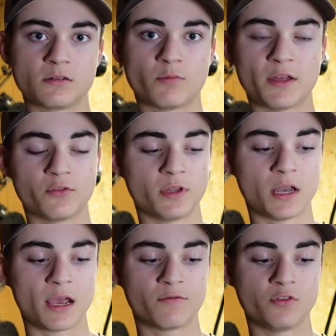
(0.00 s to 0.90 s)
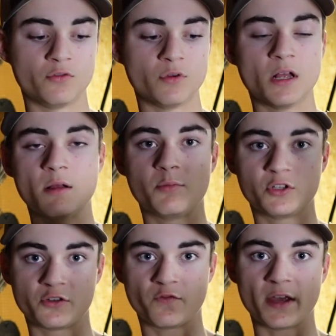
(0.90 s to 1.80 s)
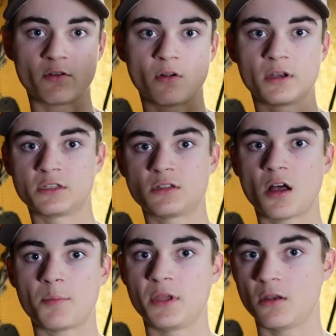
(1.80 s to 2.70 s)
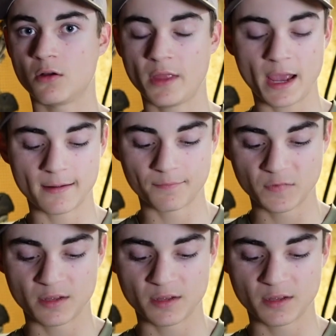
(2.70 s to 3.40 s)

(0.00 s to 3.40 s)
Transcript: rather than have to put your finger on it, stop it, and all that.